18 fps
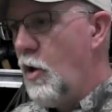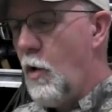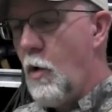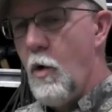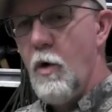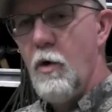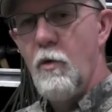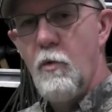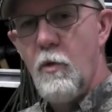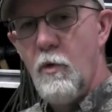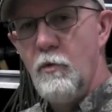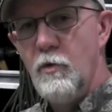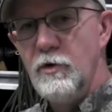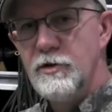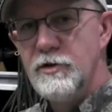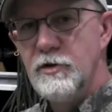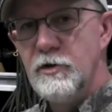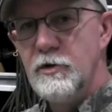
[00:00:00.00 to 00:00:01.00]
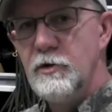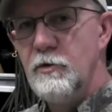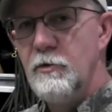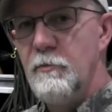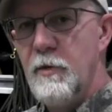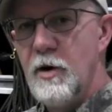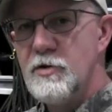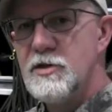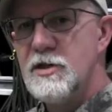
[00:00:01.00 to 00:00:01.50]
or what we'll do
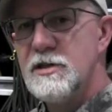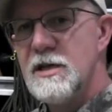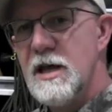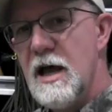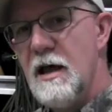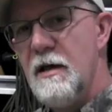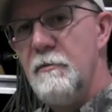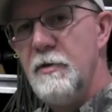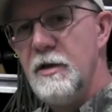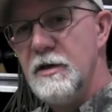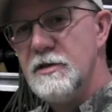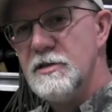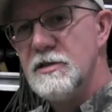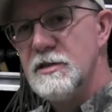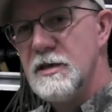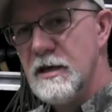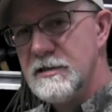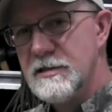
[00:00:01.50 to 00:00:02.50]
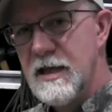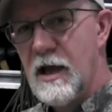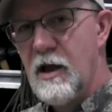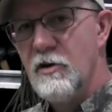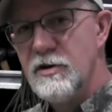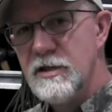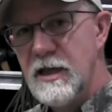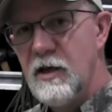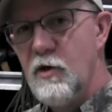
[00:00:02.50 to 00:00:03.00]
most of the time is take
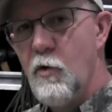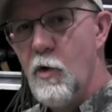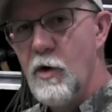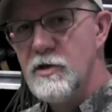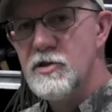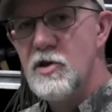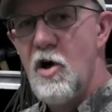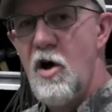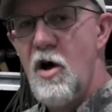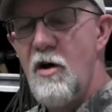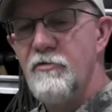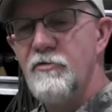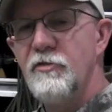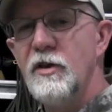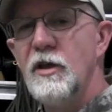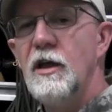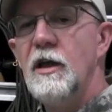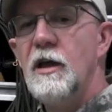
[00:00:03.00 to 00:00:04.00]
our decoys off,